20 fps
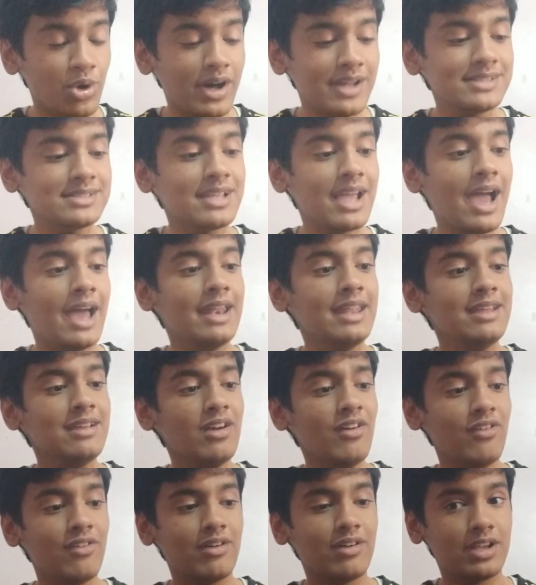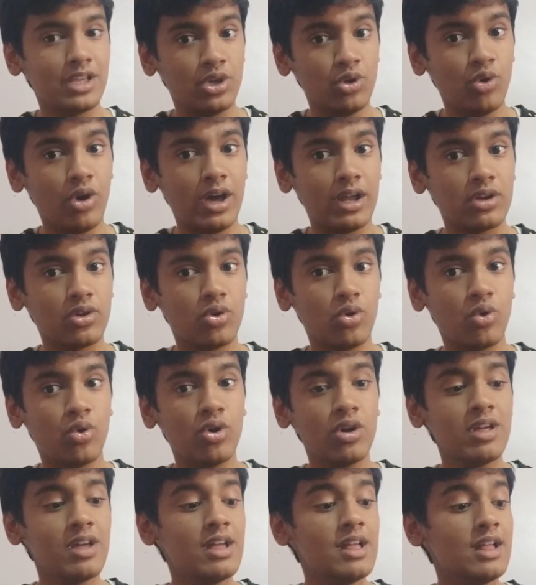scanning a QR
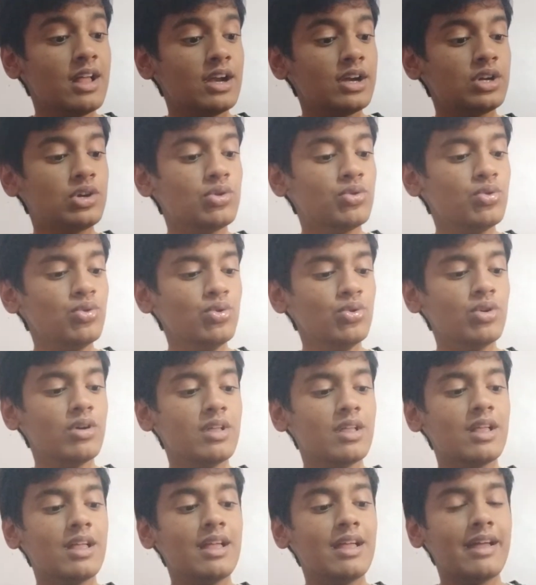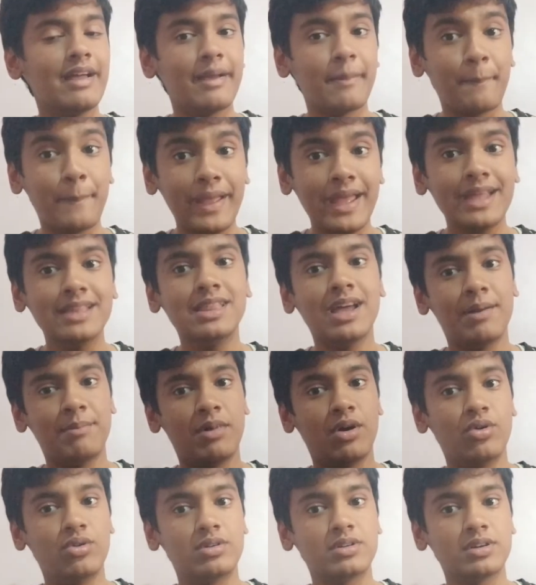code to pay the
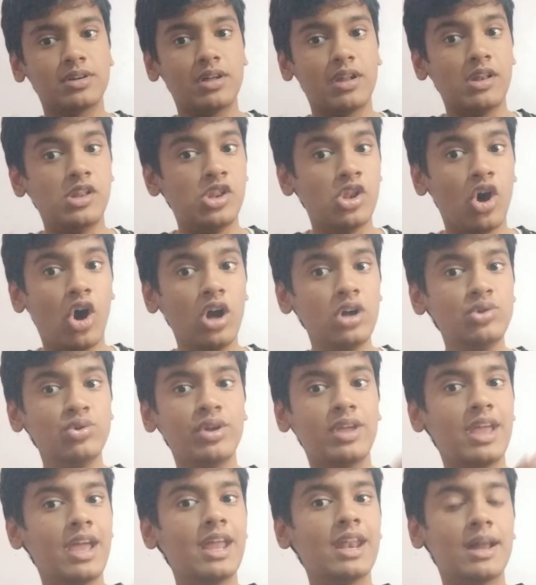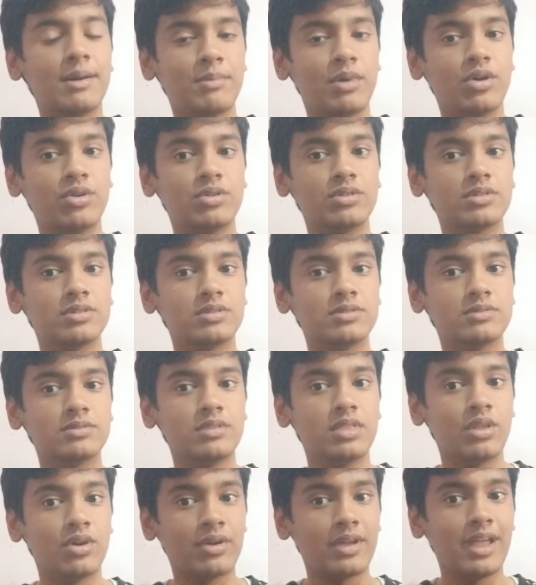amount, not to gain amount.
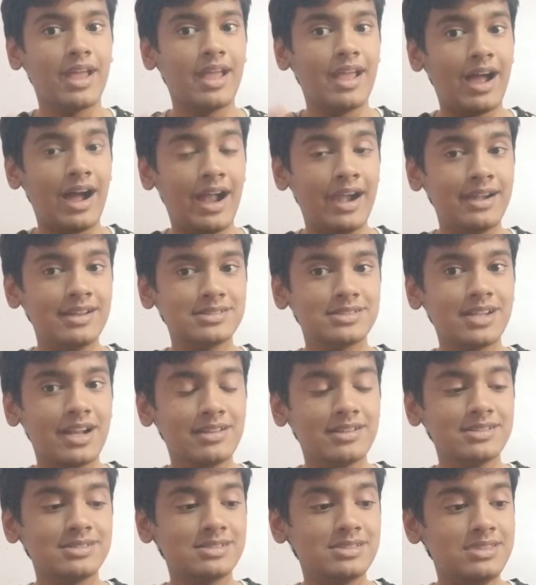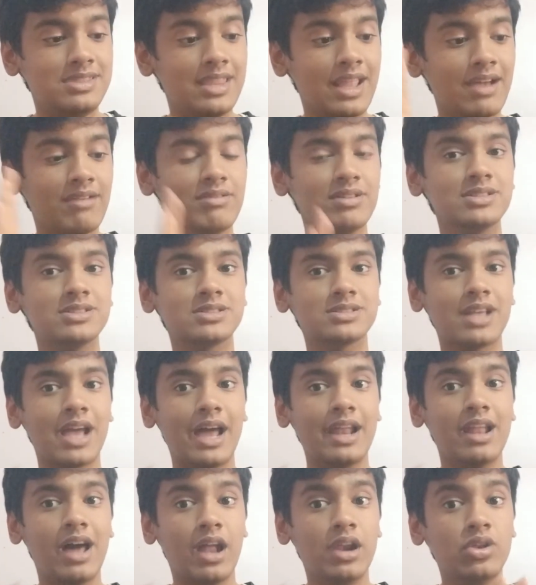Okay, understand this. Never
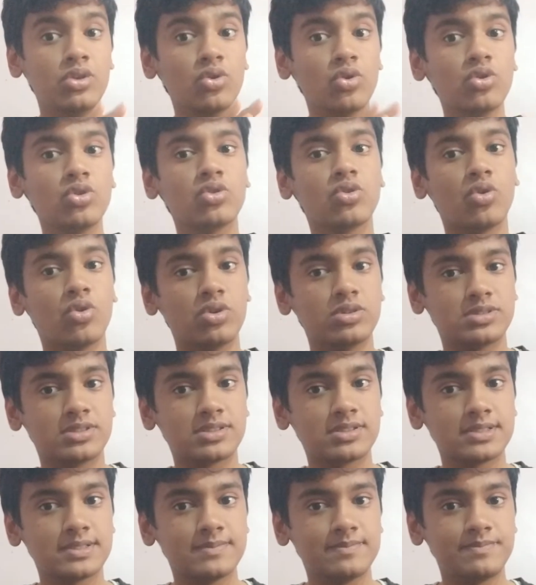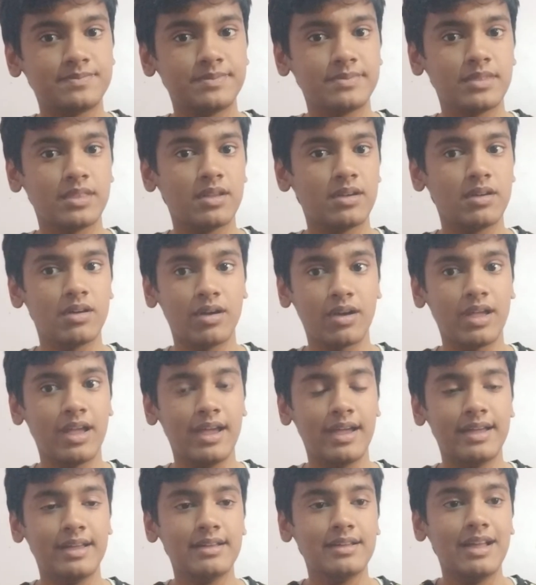scan unknown codes.
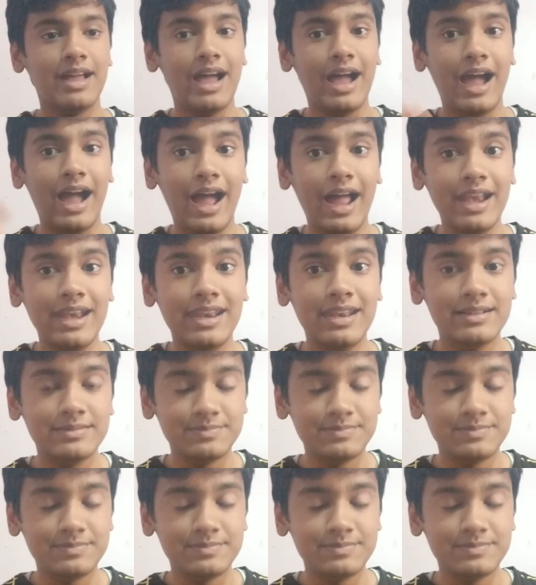Okay, and